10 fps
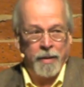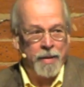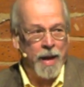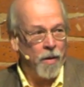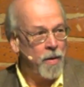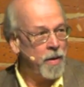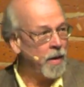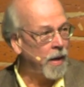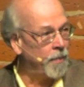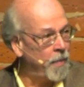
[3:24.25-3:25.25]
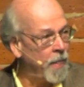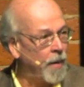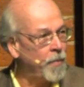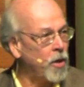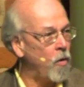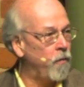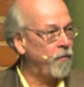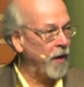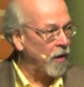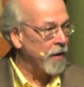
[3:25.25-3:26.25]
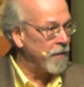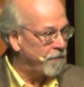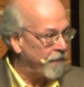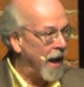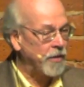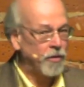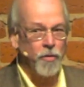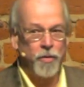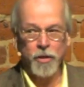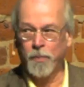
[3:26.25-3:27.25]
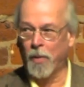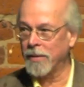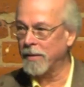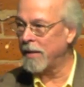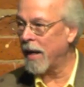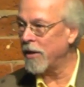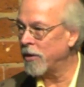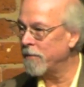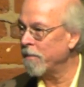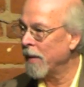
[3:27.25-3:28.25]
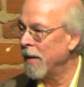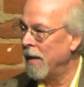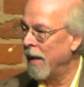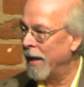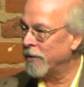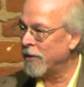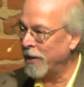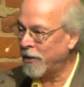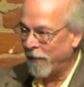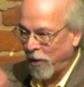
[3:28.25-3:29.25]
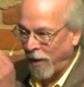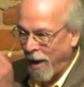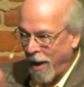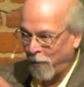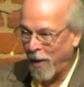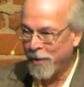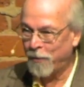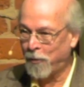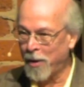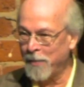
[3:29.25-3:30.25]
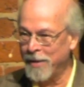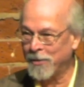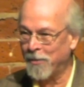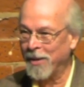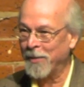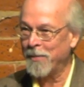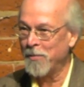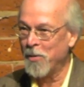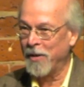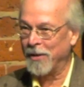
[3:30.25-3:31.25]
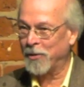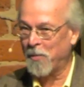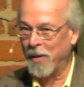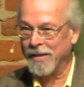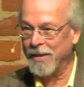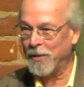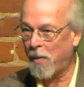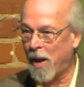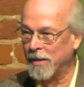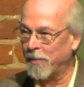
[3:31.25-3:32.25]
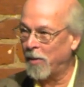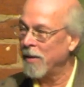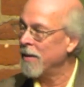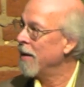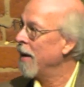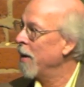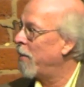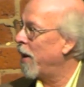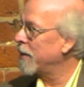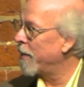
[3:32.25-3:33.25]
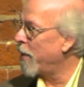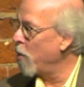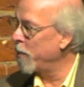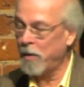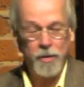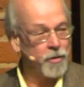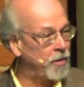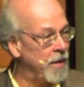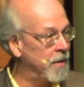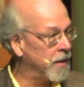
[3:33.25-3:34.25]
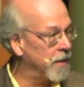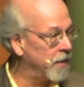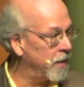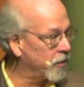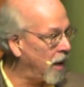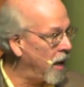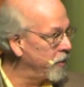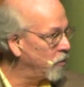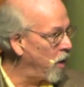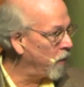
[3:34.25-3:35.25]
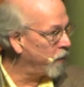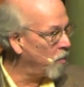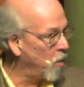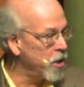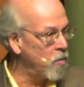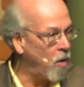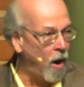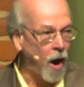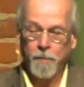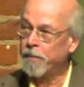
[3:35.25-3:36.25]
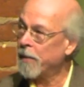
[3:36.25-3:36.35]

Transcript: Now, I'm going to go fairly fast through this presentation, and it's nice to have a clock right in front of me, so we're going to be moving as quickly as possible, but I hope you can see the slides well from where you are.